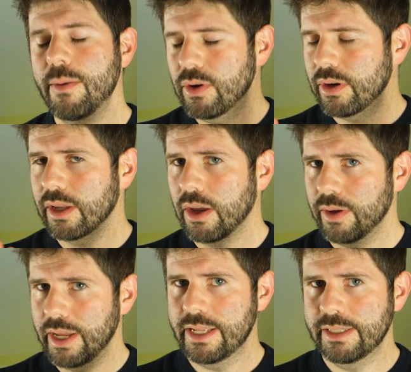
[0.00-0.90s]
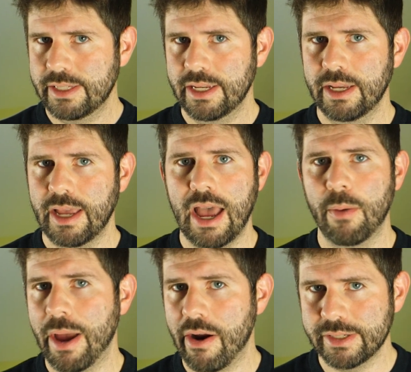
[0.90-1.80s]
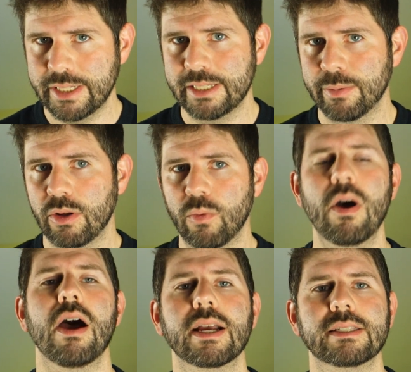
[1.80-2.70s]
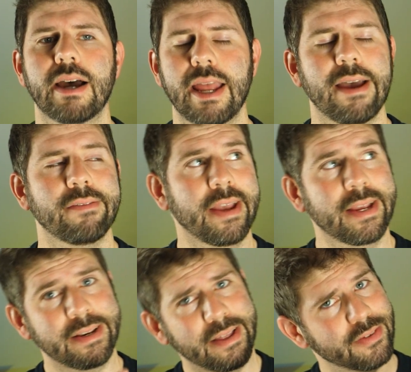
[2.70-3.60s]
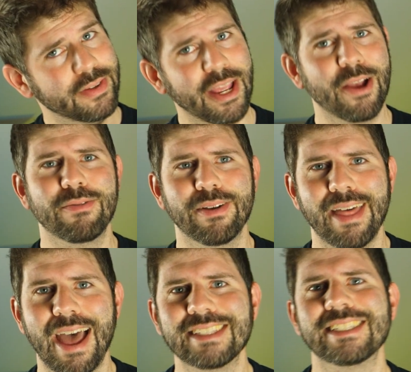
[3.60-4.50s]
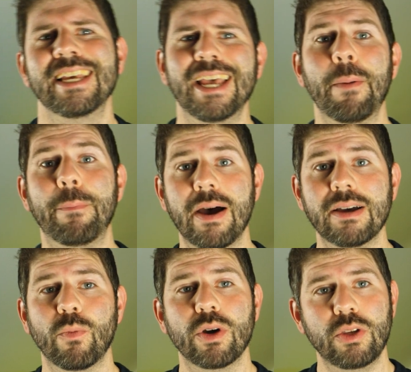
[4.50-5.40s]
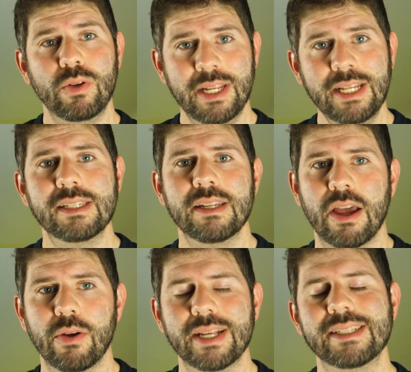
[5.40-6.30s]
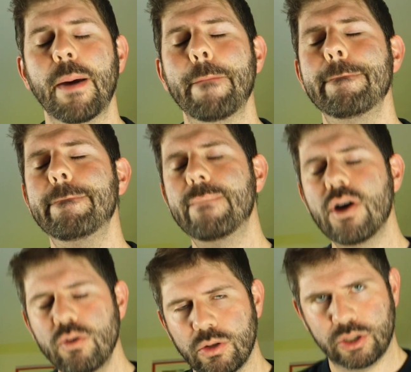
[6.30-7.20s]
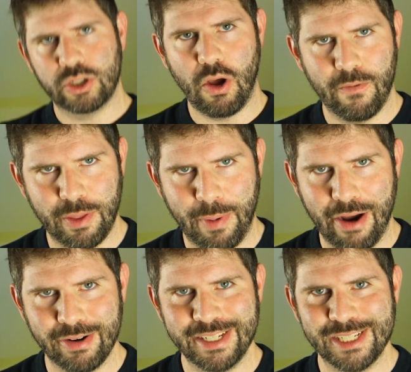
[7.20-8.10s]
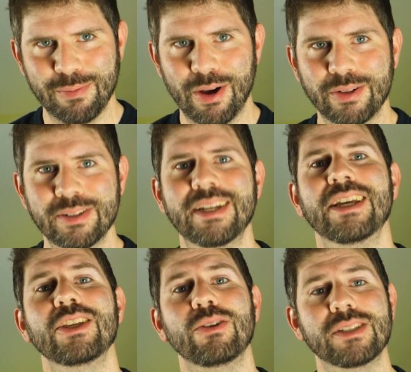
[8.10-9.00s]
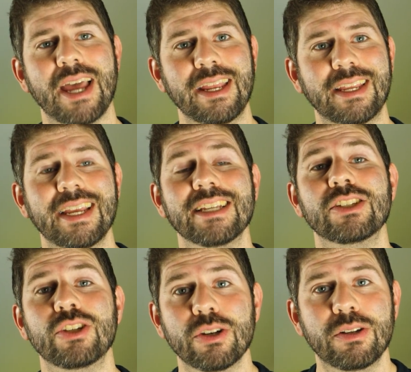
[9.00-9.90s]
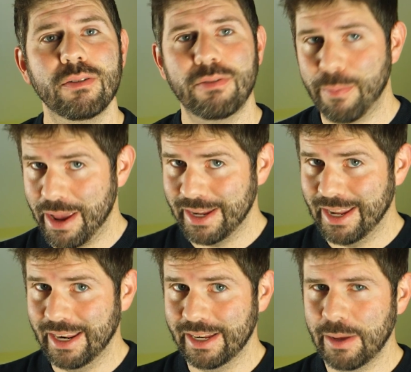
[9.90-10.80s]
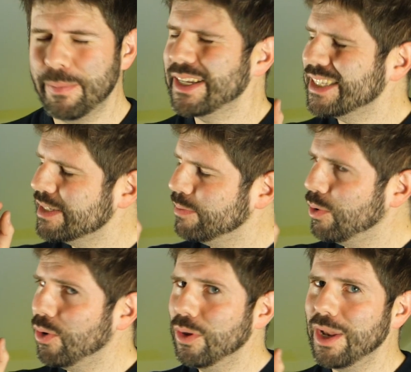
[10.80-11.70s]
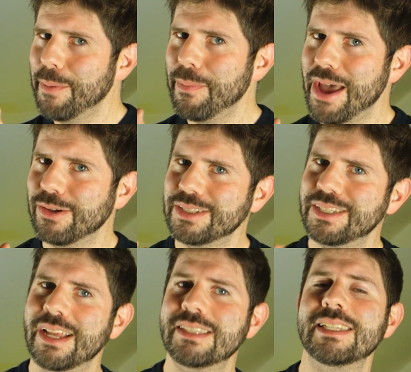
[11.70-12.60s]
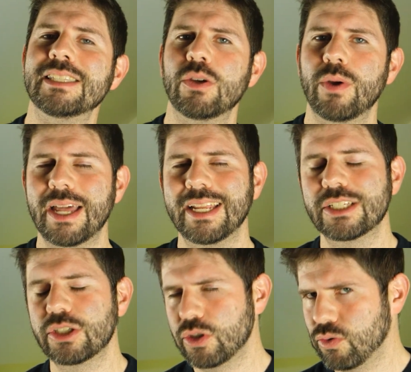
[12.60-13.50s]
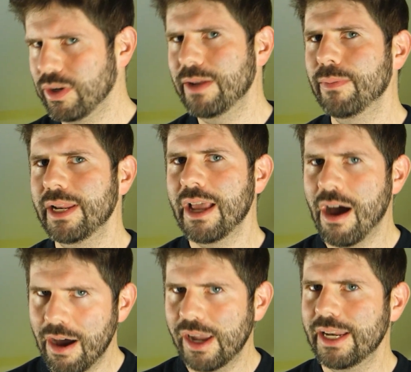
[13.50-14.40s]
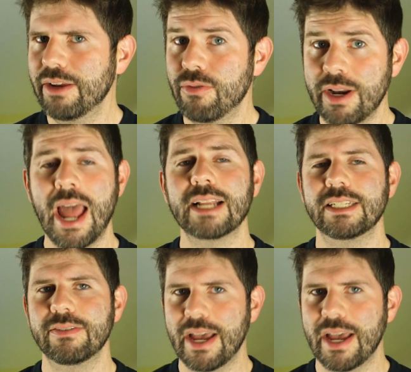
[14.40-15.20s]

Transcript: I'm not gonna go into how paracetamol works, I have another video for that, but what you need to know is that most of the paracetamol you take is good for painkilling, but a small amount turns into an extremely highly reactive